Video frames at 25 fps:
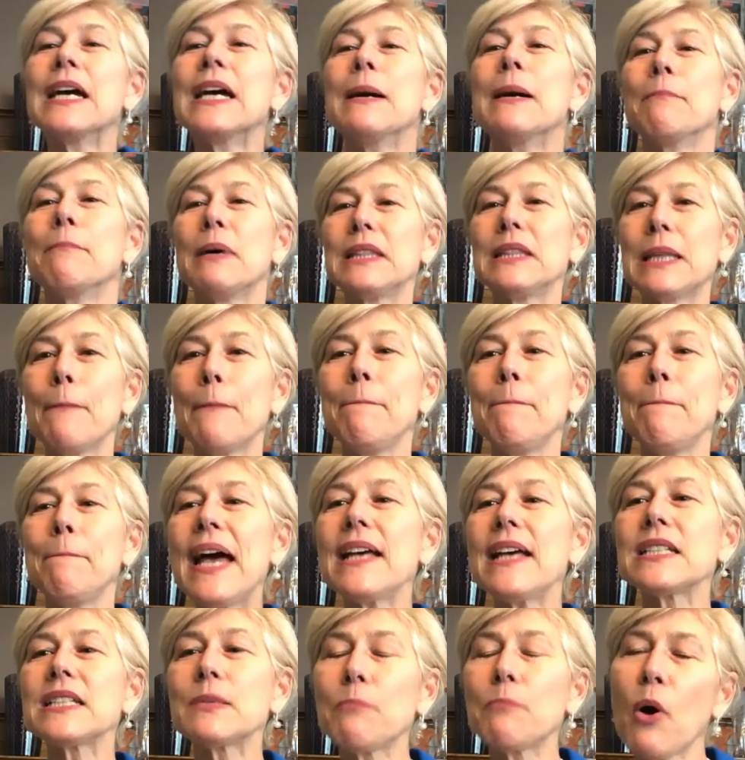But the
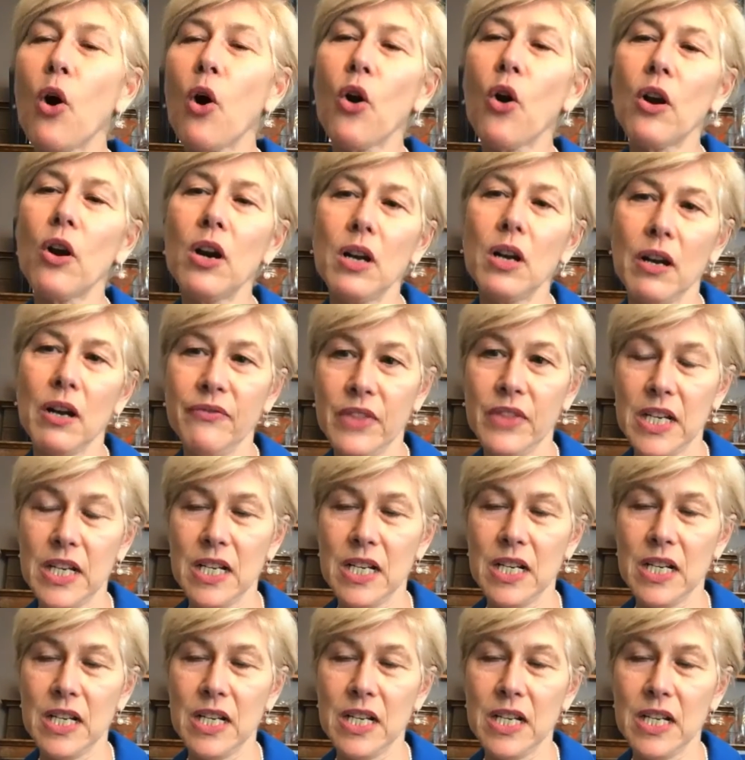best part of the
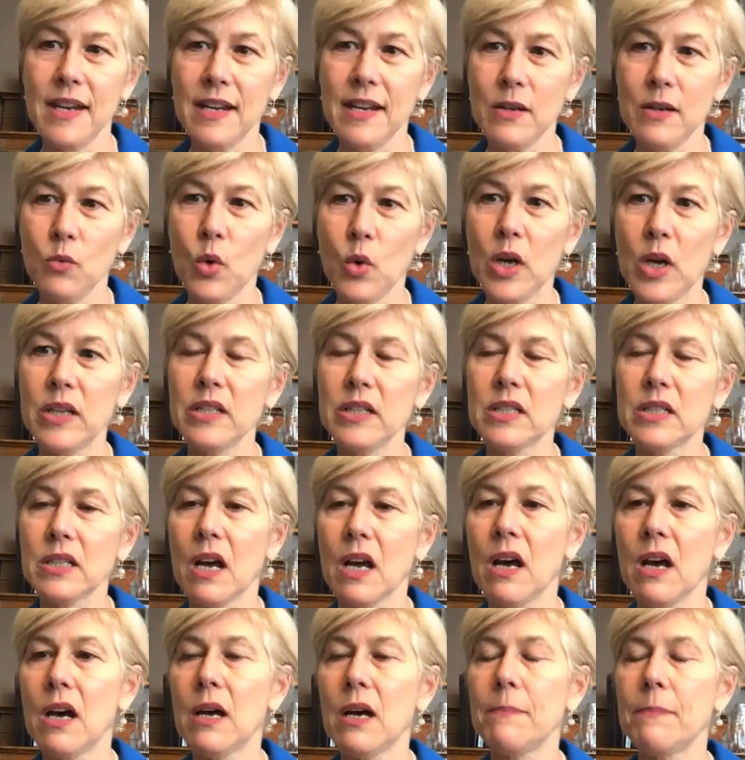night was
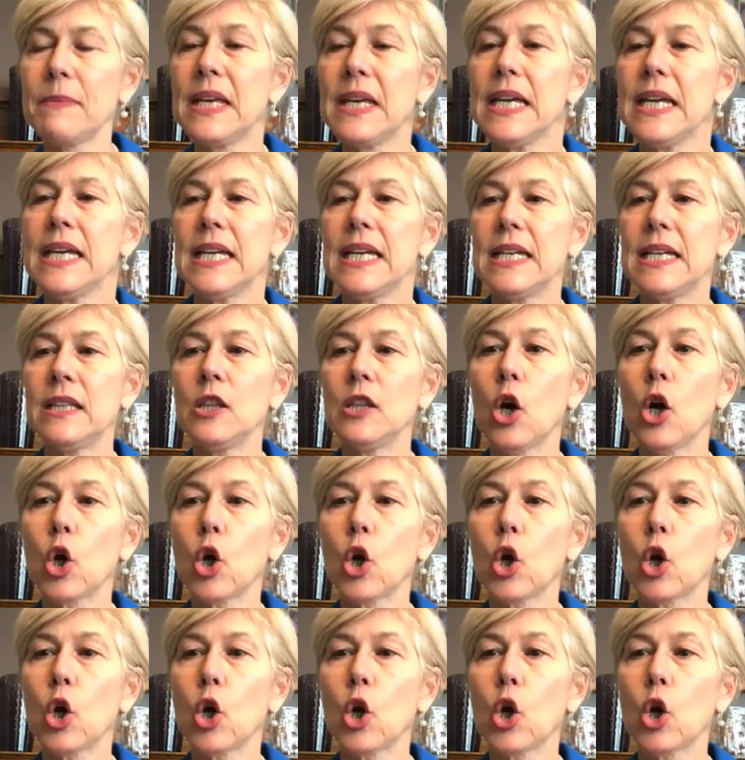in the